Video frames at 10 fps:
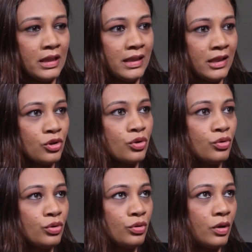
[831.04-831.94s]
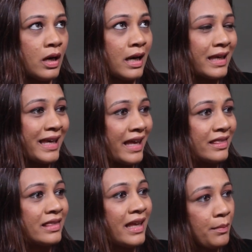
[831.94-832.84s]
need to
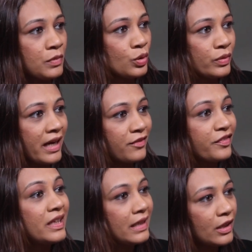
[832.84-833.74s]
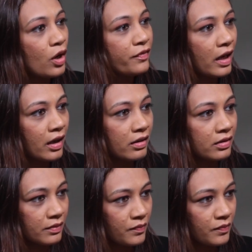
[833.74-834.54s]
get them to that feeling of hunger.